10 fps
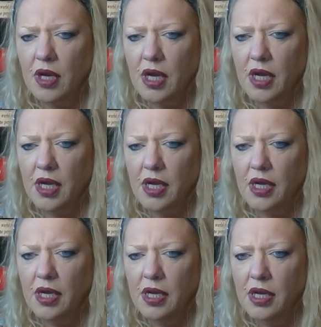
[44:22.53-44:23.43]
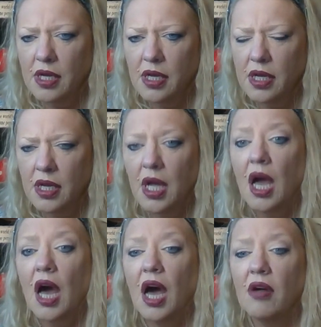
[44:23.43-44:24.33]
right,
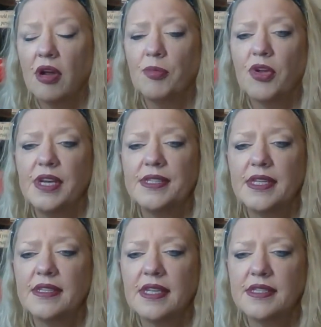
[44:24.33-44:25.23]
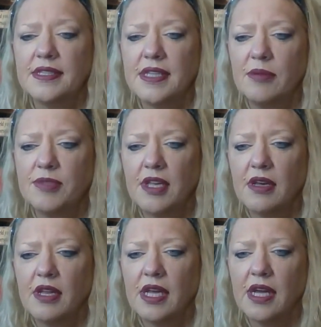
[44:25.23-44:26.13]
Brigitte says, that's the same
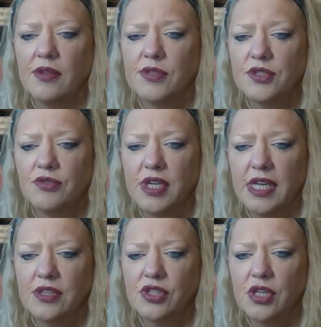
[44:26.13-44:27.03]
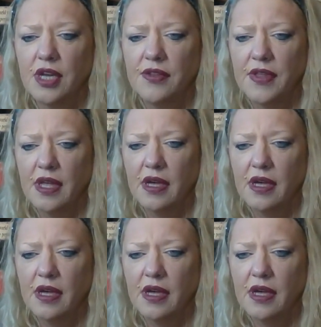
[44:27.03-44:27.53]
circle I get on the screen, Angela.